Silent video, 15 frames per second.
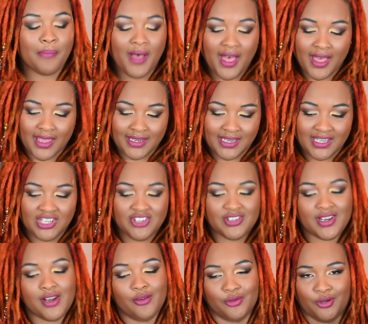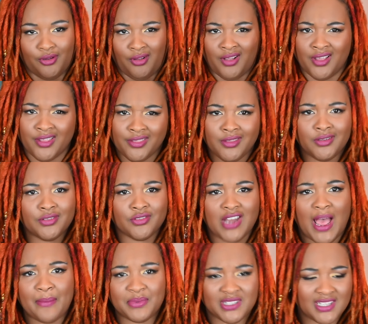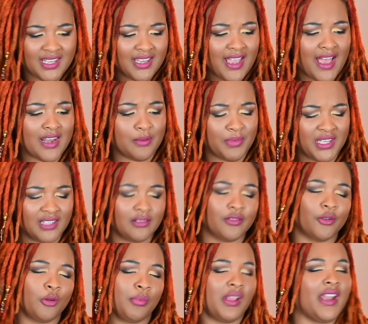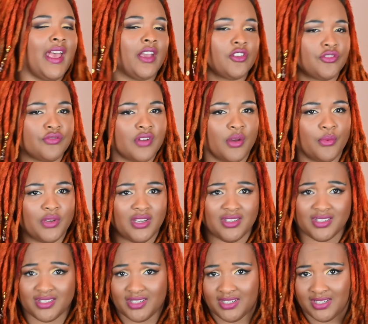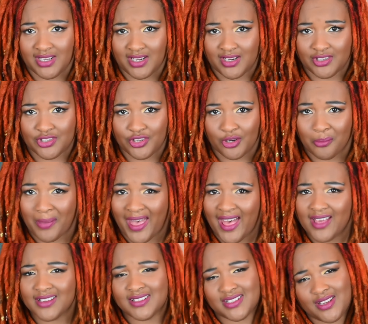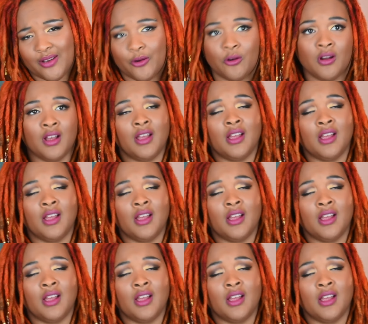But in general, these straps can kind of be a little bit extra when you just need to get into your bag. So